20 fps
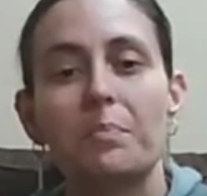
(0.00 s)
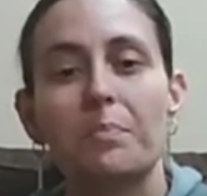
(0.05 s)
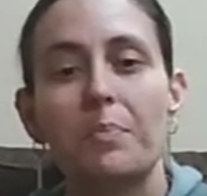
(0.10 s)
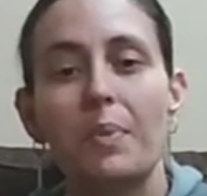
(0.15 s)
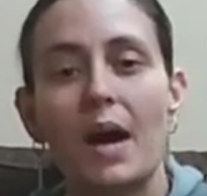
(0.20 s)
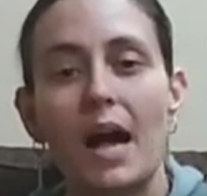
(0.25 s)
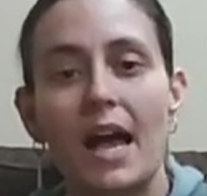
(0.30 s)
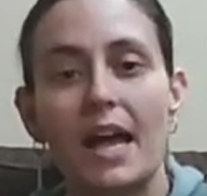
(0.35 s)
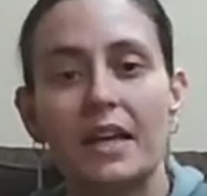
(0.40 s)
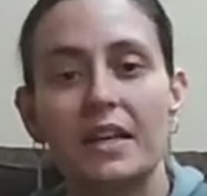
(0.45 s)

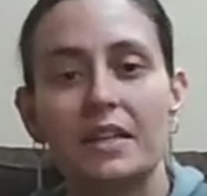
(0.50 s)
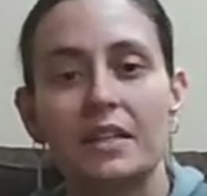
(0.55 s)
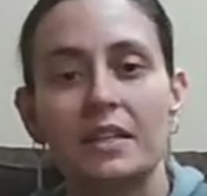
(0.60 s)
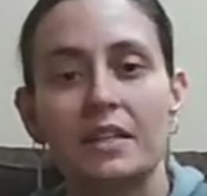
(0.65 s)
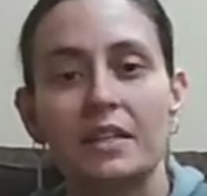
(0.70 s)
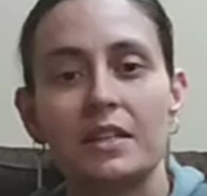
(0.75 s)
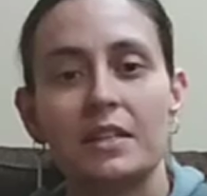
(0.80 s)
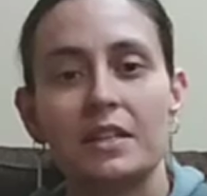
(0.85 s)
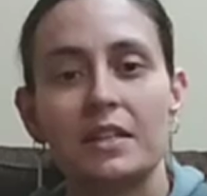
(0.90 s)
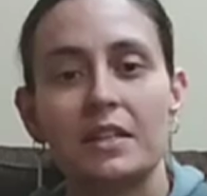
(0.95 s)
But
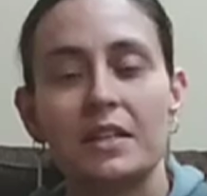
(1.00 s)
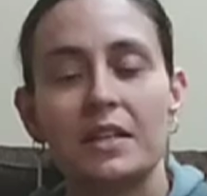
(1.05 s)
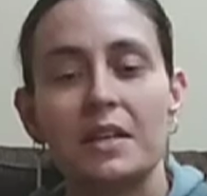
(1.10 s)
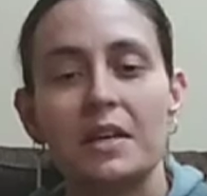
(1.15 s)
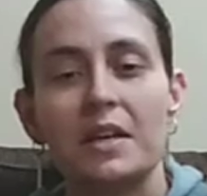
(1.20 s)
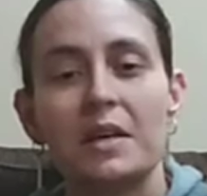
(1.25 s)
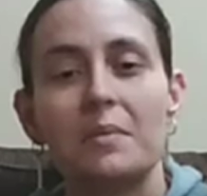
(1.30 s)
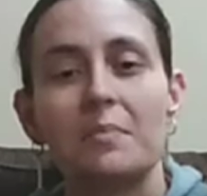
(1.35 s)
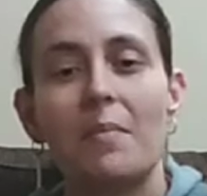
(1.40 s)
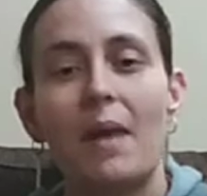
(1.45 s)

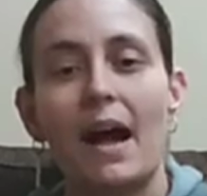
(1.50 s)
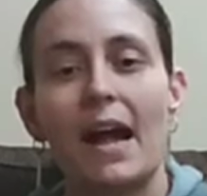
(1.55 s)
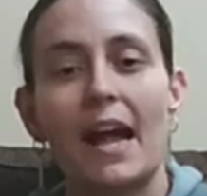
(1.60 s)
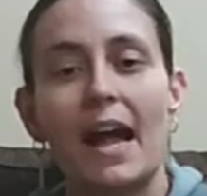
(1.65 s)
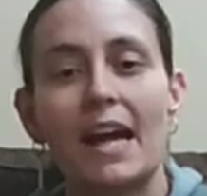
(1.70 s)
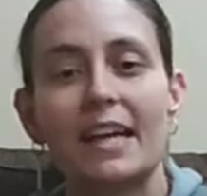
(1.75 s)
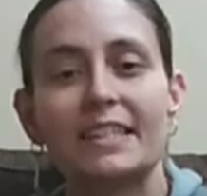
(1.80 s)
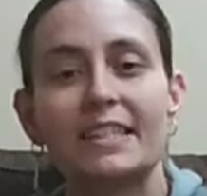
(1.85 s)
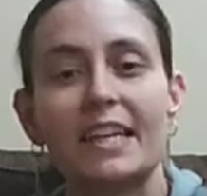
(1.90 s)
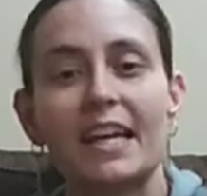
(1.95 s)

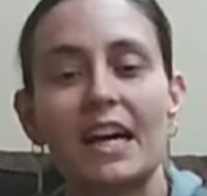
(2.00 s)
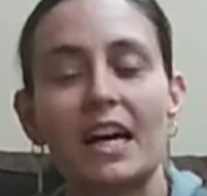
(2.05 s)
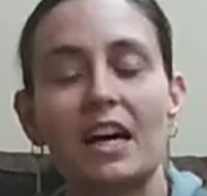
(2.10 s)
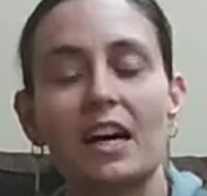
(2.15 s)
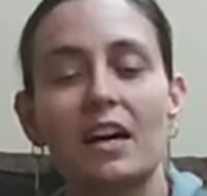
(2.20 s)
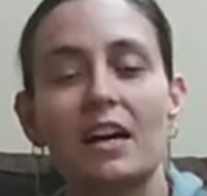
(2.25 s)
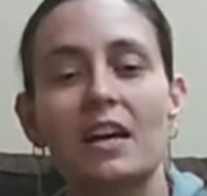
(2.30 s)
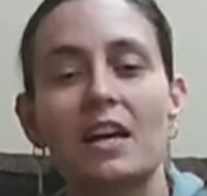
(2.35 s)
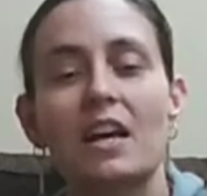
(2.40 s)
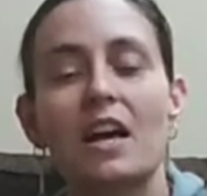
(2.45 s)
my
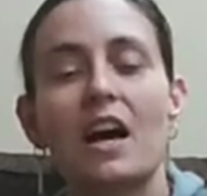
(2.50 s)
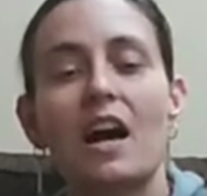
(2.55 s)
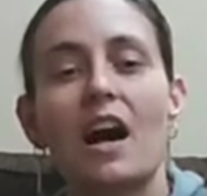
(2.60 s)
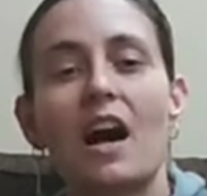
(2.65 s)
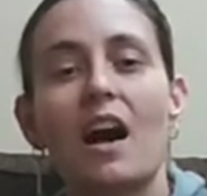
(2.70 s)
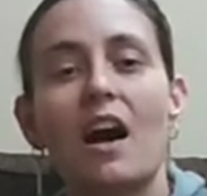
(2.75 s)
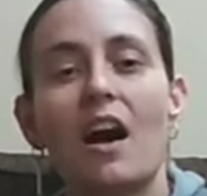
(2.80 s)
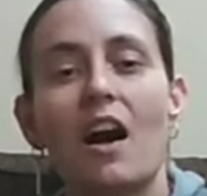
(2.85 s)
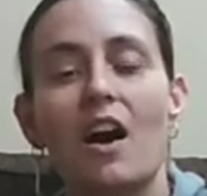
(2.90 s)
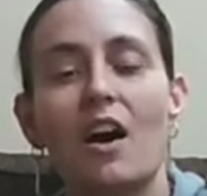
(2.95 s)
idea
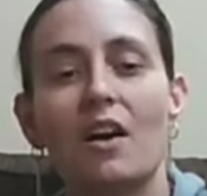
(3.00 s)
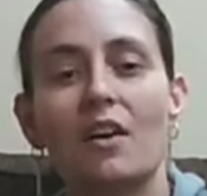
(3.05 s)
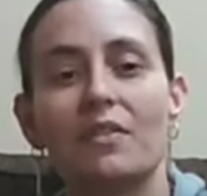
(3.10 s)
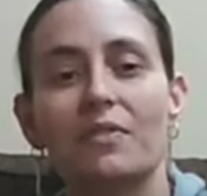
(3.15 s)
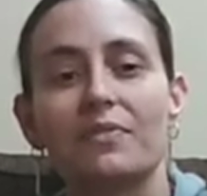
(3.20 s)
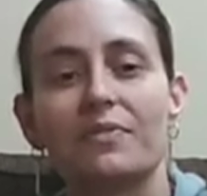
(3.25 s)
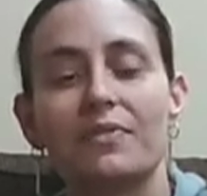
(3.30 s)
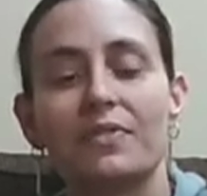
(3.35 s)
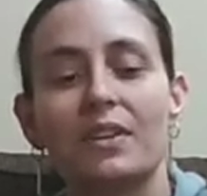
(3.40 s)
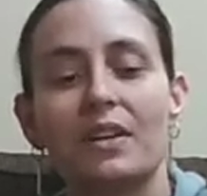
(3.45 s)

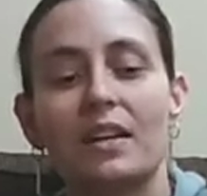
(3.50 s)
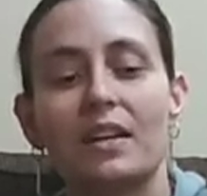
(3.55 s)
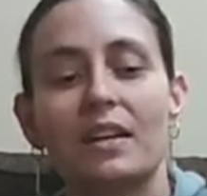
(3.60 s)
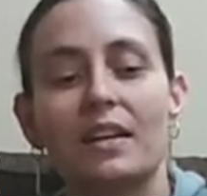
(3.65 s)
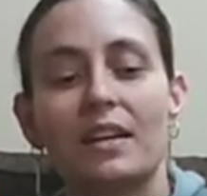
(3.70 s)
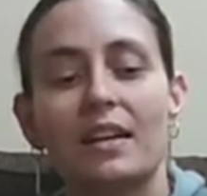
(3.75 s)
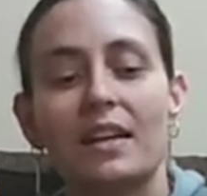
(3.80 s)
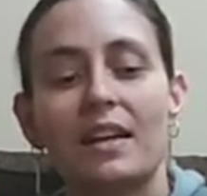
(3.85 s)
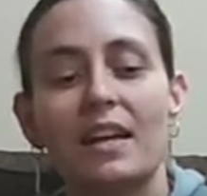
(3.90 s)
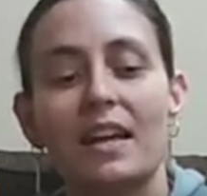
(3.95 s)
of
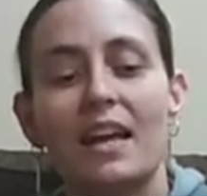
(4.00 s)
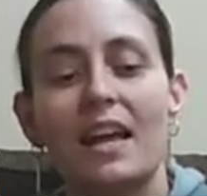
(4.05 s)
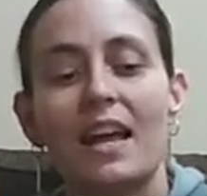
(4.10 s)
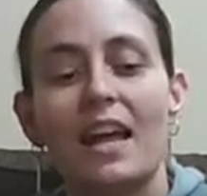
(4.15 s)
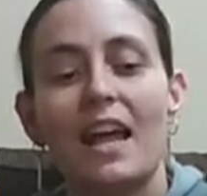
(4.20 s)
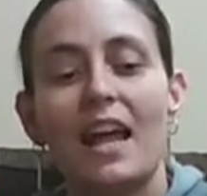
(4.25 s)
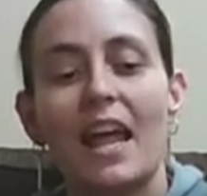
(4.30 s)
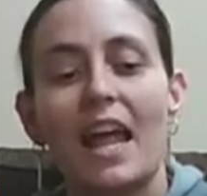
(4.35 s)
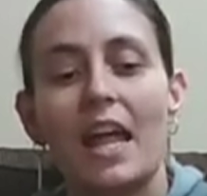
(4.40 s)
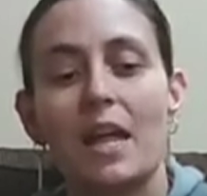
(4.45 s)

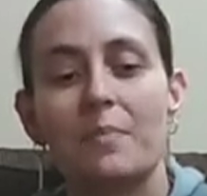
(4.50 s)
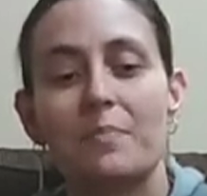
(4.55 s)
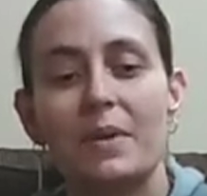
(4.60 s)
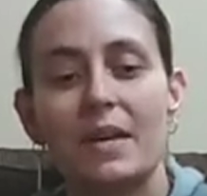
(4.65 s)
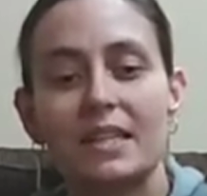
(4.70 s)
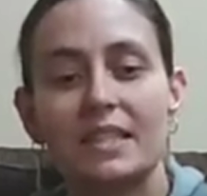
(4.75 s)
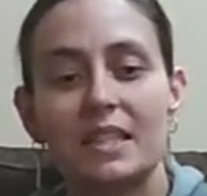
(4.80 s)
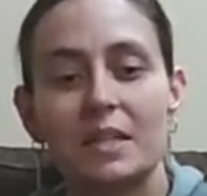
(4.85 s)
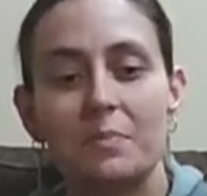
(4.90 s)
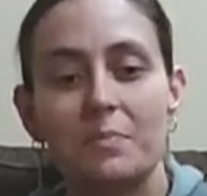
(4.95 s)
a
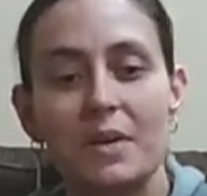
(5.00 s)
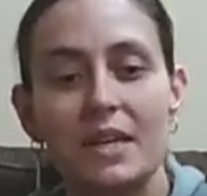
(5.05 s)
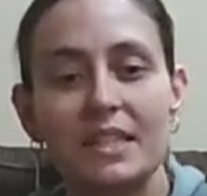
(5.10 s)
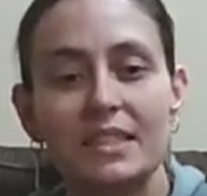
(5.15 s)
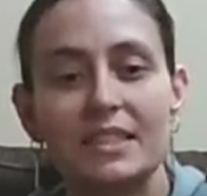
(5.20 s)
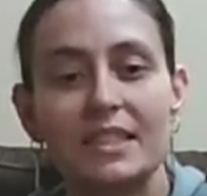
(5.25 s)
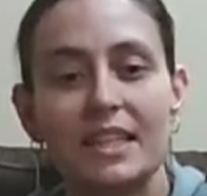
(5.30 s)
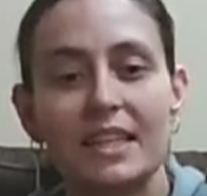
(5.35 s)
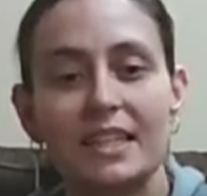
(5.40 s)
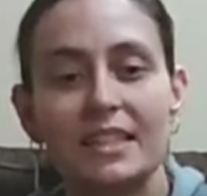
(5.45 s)
busy
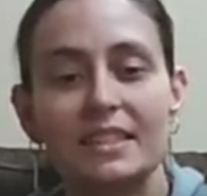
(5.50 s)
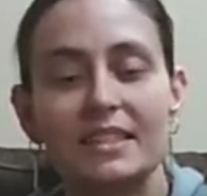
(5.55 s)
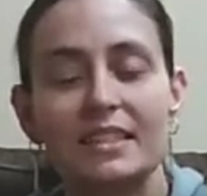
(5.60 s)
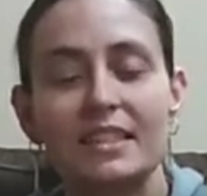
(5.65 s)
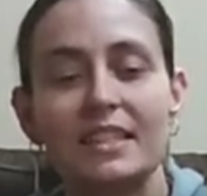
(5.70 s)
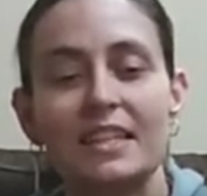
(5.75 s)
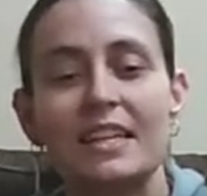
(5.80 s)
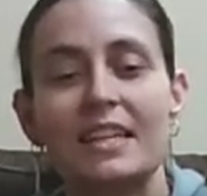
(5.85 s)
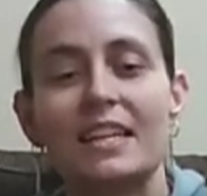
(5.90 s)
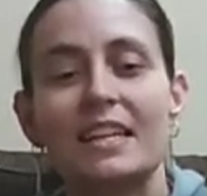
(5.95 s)
business
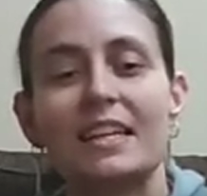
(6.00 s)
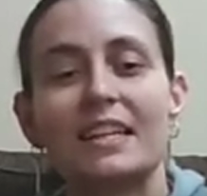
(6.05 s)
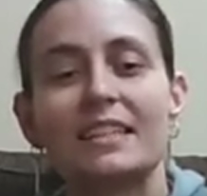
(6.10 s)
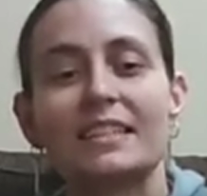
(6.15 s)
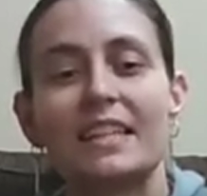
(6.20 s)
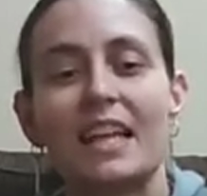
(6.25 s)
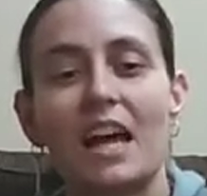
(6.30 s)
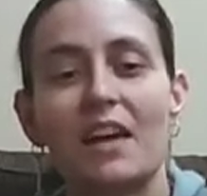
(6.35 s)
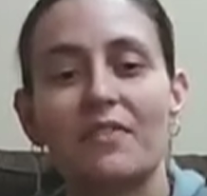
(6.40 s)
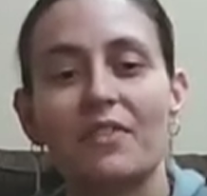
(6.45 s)

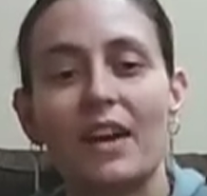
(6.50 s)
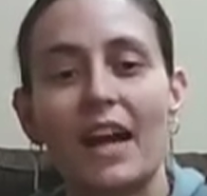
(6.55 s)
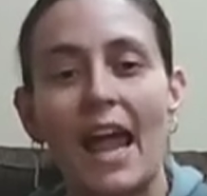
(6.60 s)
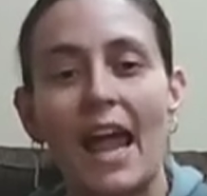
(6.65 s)
never